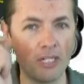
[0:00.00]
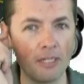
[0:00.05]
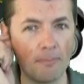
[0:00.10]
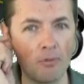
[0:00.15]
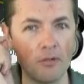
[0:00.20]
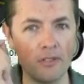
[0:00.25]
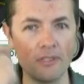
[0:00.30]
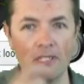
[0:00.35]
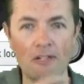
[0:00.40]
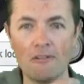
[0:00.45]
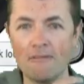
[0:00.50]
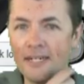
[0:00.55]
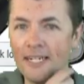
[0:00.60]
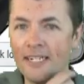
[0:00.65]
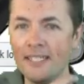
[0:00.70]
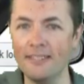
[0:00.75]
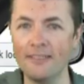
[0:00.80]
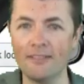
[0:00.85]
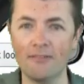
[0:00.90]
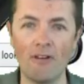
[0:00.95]
where you put in your
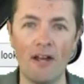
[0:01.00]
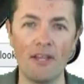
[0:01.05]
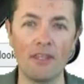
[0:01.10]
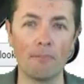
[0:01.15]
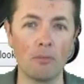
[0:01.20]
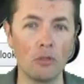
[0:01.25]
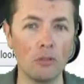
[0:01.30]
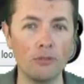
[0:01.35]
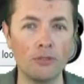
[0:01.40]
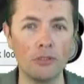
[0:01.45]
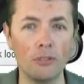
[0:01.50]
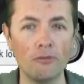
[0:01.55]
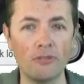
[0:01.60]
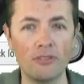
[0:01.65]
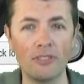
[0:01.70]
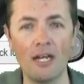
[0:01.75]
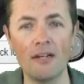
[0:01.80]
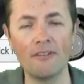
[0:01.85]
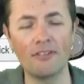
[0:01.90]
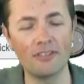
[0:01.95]
ears, right, the Bluetooth
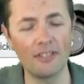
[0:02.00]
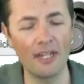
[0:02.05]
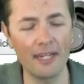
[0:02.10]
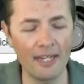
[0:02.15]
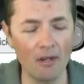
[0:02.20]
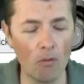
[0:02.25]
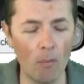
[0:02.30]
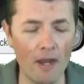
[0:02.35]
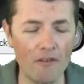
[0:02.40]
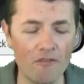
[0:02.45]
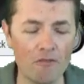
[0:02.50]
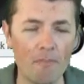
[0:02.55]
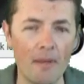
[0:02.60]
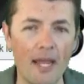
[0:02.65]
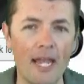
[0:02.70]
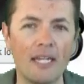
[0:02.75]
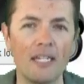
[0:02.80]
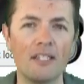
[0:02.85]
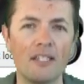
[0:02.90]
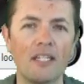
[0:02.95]
stuff, stay away
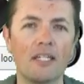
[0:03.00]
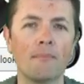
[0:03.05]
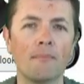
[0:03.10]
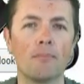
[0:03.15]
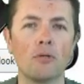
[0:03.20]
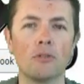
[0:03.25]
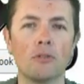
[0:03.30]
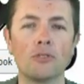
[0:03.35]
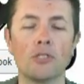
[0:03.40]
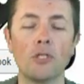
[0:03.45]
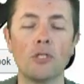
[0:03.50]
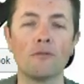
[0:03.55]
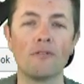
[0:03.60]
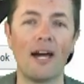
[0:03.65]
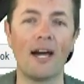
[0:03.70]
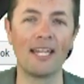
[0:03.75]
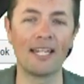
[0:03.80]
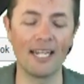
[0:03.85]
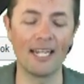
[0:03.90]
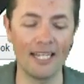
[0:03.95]
from anything
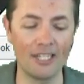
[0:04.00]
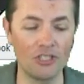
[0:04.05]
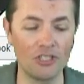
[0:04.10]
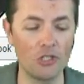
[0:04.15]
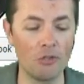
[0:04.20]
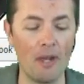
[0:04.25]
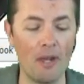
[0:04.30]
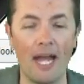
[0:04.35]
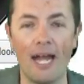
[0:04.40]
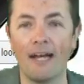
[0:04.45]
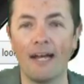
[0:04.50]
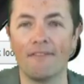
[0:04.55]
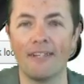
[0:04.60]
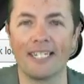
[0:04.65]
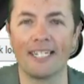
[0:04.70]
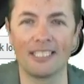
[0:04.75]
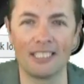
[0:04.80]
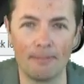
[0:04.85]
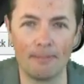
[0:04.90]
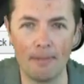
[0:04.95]
Bluetooth unless you have
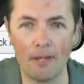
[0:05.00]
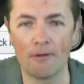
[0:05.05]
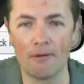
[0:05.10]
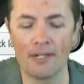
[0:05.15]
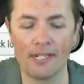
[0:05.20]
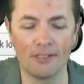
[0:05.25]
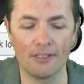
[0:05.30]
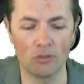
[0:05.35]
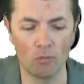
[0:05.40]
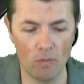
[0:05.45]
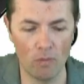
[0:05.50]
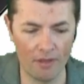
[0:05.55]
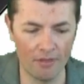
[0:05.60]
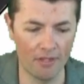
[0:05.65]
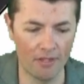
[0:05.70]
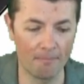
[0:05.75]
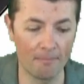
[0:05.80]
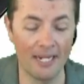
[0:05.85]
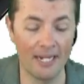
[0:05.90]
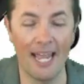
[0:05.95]
experience
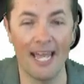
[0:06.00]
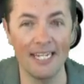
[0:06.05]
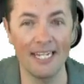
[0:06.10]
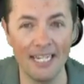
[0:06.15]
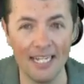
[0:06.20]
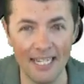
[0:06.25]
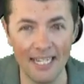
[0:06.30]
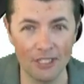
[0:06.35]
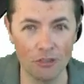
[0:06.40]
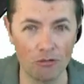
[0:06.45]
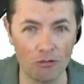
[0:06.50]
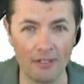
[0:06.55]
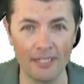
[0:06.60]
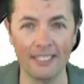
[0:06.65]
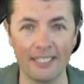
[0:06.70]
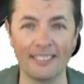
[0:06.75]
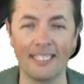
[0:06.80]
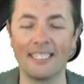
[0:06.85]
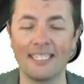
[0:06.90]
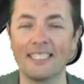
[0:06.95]
with it. But any
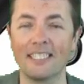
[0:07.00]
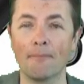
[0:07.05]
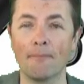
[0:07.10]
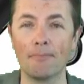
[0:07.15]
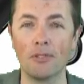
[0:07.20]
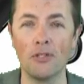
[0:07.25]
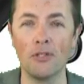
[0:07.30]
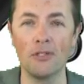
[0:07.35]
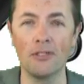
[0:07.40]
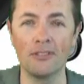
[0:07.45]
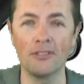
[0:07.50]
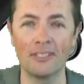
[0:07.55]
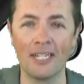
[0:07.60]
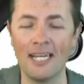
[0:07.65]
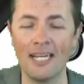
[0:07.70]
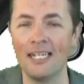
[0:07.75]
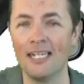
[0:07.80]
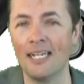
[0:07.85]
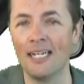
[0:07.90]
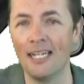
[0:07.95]
electronics, any
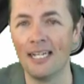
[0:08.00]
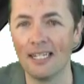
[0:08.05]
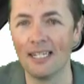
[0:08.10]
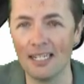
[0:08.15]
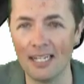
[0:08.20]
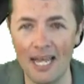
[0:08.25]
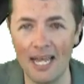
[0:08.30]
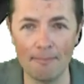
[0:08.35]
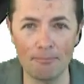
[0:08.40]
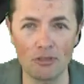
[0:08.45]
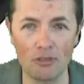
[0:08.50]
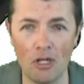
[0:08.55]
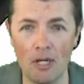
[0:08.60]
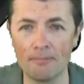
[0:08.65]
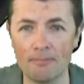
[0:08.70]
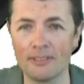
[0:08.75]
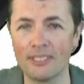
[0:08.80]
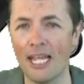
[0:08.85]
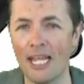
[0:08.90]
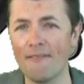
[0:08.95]
computers,
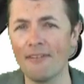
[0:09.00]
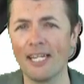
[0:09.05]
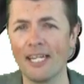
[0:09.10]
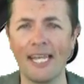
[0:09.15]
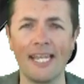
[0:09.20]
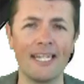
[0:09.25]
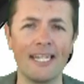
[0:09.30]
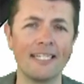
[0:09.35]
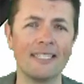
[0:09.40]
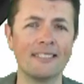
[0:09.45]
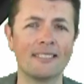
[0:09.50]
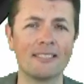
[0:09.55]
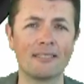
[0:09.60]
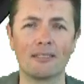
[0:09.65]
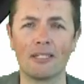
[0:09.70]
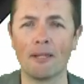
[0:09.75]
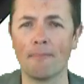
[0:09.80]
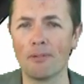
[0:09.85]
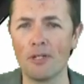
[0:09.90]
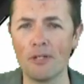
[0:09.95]
laptops,
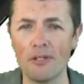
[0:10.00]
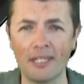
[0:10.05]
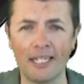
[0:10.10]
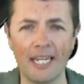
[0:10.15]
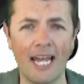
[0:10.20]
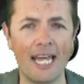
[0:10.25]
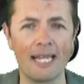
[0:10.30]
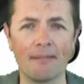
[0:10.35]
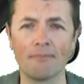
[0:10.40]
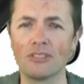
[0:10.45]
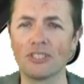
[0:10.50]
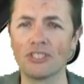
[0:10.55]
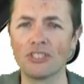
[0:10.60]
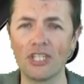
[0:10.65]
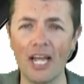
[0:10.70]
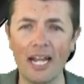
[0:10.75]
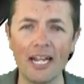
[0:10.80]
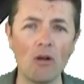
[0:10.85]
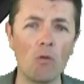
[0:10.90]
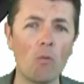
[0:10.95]
DVDs, computer games,
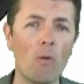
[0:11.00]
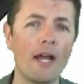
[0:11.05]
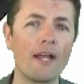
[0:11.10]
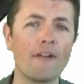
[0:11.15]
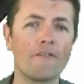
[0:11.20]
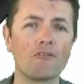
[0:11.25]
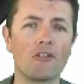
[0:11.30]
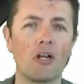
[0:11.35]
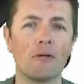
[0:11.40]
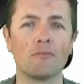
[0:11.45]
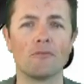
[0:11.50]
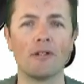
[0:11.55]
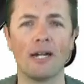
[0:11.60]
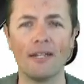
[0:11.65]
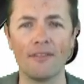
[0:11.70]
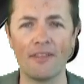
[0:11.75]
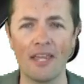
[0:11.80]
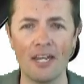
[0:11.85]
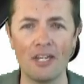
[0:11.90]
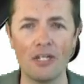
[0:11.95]
stay away from,
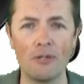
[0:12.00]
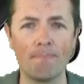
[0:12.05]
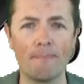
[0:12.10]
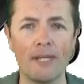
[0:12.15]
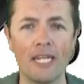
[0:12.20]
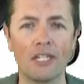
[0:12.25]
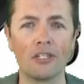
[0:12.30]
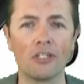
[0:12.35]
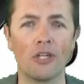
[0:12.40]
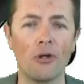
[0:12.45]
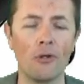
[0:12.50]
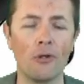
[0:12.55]
right? They're big